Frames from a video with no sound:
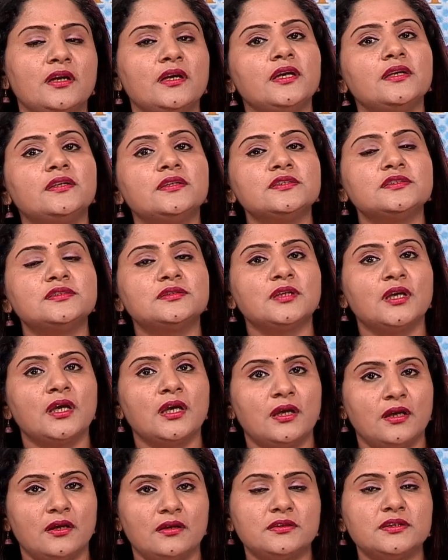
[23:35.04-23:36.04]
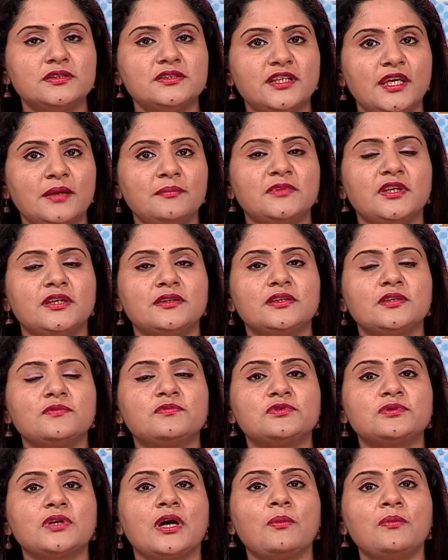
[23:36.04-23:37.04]
It is the same thing, the
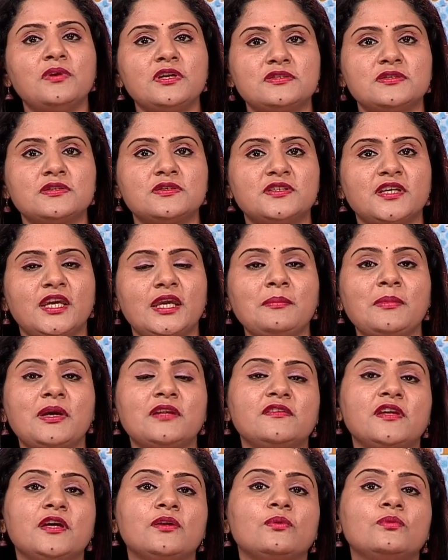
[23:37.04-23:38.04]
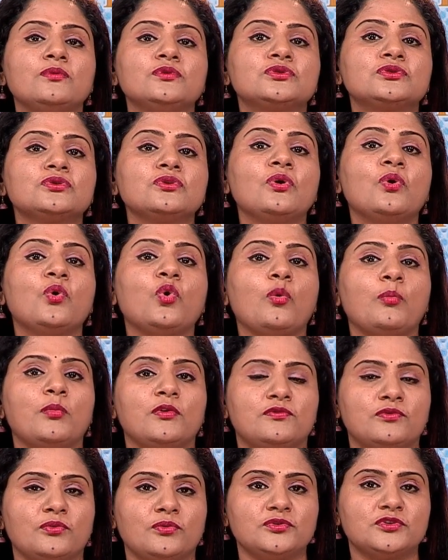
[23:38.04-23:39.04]
sound is the same and they are also
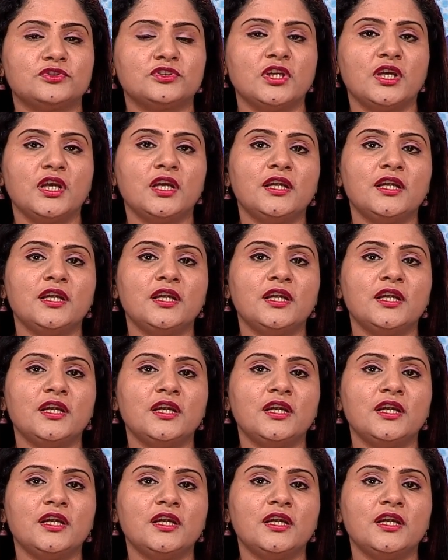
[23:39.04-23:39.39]
homophones.